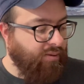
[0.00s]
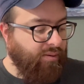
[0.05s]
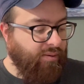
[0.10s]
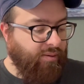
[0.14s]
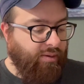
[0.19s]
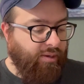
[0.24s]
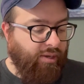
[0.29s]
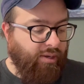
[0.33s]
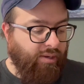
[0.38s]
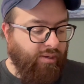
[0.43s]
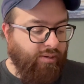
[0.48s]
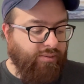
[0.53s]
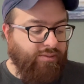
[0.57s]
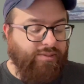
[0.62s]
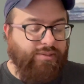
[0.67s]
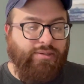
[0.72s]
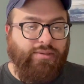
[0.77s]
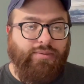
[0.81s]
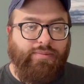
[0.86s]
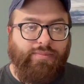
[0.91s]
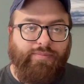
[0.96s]
And
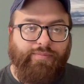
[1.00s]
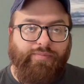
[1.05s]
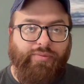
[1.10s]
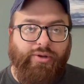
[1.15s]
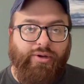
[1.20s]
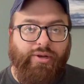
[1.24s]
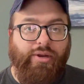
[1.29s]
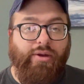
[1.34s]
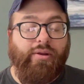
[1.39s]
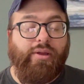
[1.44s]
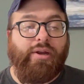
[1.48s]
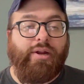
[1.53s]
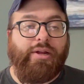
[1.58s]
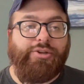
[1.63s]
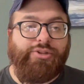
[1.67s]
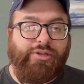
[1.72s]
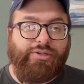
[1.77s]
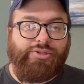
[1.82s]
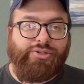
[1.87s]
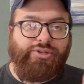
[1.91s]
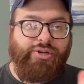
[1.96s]
they're here. And I
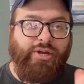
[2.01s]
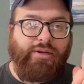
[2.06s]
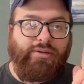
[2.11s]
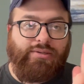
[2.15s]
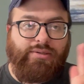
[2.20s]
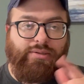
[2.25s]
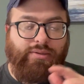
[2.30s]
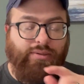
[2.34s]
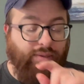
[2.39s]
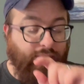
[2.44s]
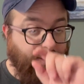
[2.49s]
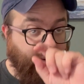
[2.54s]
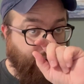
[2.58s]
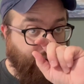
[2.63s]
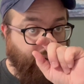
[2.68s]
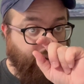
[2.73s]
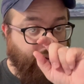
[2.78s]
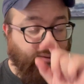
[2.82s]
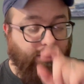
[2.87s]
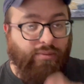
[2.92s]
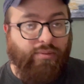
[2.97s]
just checked.
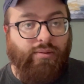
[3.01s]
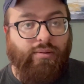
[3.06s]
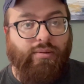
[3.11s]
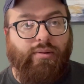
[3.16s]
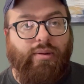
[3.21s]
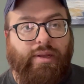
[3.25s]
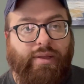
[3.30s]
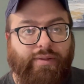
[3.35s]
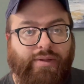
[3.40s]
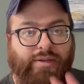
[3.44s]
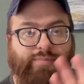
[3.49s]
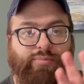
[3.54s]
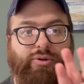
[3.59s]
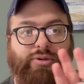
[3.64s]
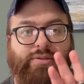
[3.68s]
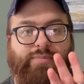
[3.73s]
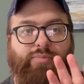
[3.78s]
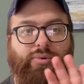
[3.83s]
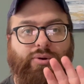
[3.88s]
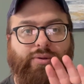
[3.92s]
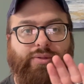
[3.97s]
These
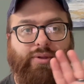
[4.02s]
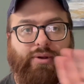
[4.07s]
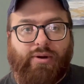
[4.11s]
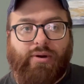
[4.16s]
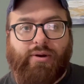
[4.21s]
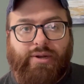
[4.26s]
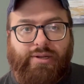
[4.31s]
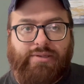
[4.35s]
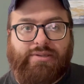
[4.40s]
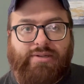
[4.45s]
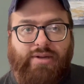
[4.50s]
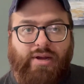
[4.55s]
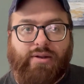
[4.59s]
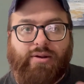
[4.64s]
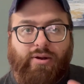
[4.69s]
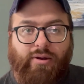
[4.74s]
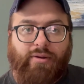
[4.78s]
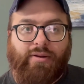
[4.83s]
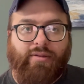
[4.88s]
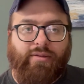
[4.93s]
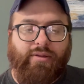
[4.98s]
books both are in stock
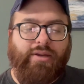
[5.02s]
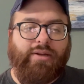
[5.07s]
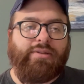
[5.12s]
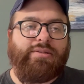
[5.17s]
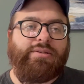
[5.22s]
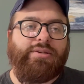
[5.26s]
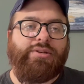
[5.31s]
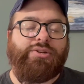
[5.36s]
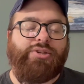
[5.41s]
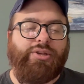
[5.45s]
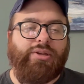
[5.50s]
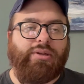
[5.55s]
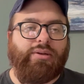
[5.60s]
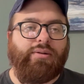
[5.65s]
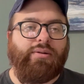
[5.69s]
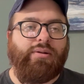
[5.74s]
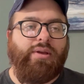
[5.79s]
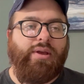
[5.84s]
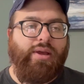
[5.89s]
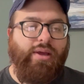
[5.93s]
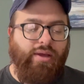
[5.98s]
currently on
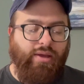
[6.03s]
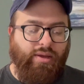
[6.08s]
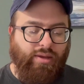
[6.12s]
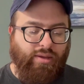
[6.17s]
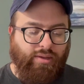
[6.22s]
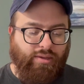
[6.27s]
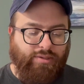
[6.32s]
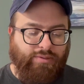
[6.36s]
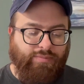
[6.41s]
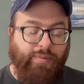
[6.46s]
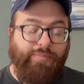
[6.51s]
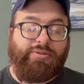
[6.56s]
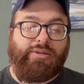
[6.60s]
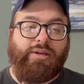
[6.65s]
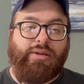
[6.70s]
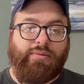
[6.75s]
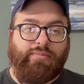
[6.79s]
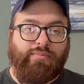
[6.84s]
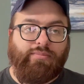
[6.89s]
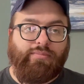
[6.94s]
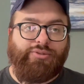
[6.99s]
Cgn. It's
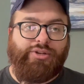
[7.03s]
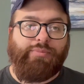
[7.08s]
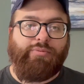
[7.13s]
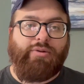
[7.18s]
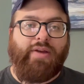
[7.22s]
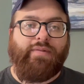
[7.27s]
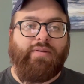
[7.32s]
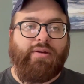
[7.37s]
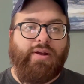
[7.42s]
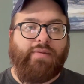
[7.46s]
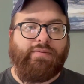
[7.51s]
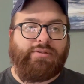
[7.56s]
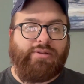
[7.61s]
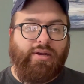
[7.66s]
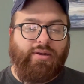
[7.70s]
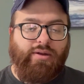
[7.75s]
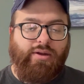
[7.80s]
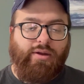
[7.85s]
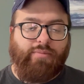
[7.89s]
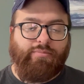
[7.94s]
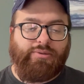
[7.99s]
website,
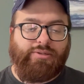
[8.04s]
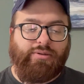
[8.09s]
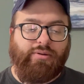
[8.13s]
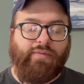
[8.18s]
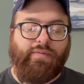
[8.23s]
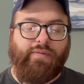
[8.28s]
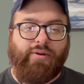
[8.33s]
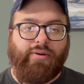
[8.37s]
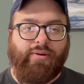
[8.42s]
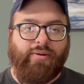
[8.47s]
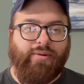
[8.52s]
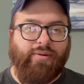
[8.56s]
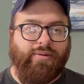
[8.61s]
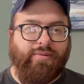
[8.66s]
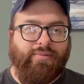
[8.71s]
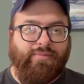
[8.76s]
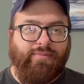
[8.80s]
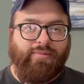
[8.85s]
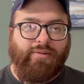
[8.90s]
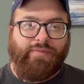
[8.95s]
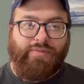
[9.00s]
cheapgraphicnovels.com. So if you
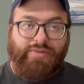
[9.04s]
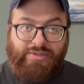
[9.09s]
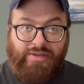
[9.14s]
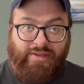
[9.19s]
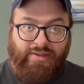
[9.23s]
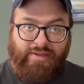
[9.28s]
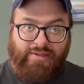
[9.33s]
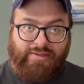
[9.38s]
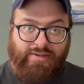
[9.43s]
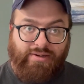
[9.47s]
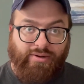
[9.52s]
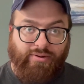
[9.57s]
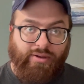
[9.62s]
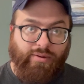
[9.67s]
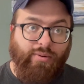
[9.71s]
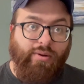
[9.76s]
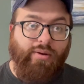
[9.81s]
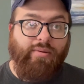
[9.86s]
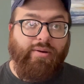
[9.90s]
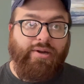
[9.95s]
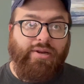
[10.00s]
see these and you're like,
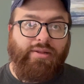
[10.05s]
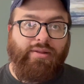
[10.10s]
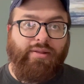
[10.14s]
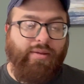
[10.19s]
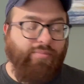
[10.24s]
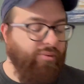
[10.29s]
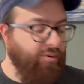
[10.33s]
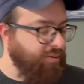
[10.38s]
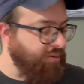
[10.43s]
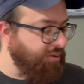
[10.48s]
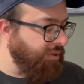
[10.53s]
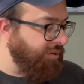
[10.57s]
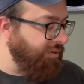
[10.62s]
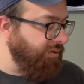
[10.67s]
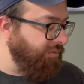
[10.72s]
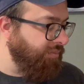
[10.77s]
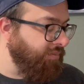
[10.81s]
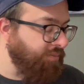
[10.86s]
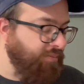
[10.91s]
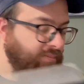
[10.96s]
whoa, I needed that book, then